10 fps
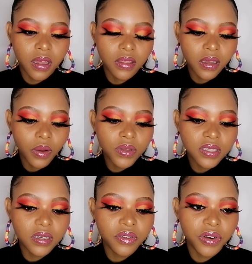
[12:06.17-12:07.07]
I think I
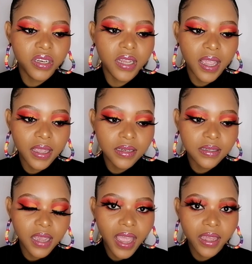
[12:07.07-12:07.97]
was in grade 8
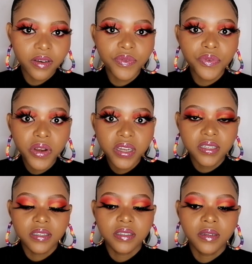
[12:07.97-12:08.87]
I had a
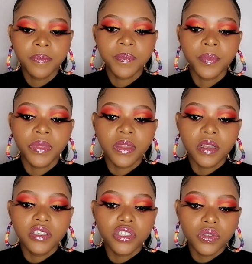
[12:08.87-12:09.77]
friend
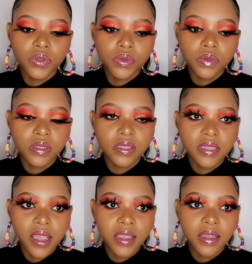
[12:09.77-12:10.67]
she used to
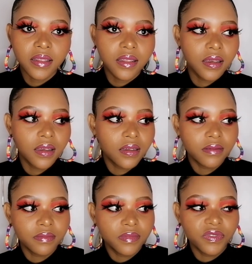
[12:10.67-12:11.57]
stay in the
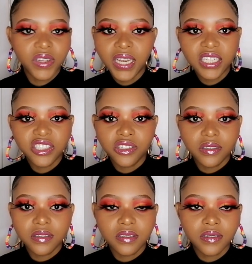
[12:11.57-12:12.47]

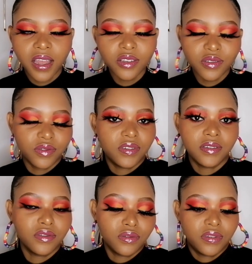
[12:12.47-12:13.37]
villages I used to,
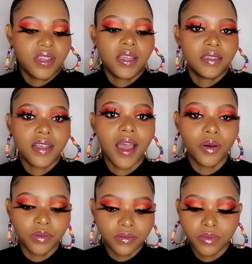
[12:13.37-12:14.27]
to stay in
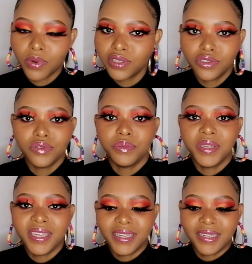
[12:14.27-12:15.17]
town what do you
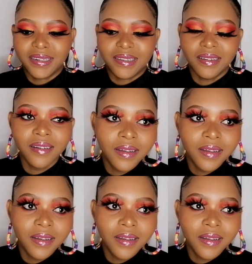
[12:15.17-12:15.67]
mean